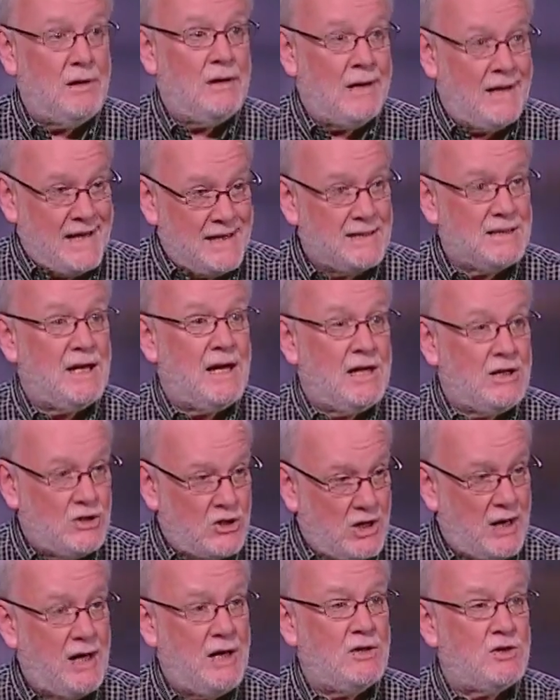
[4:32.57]
Nestle
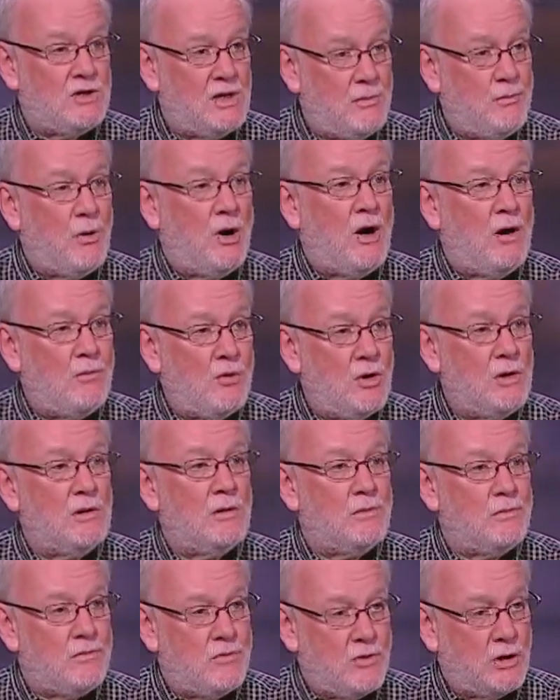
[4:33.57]
changed their palm
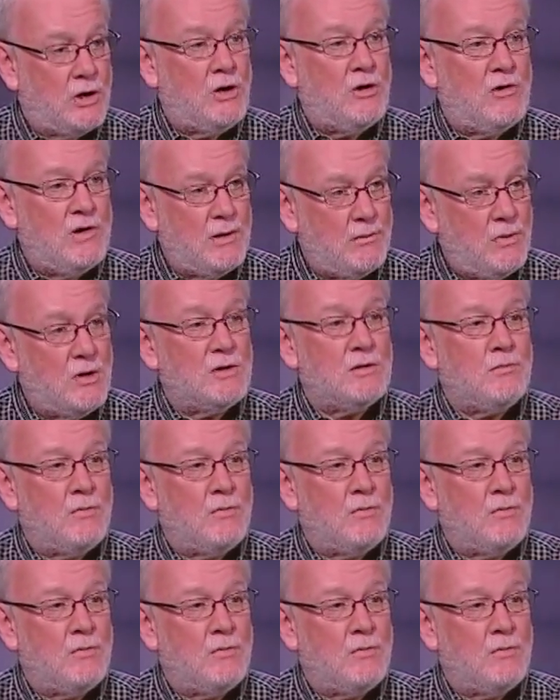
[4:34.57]
oil procuring po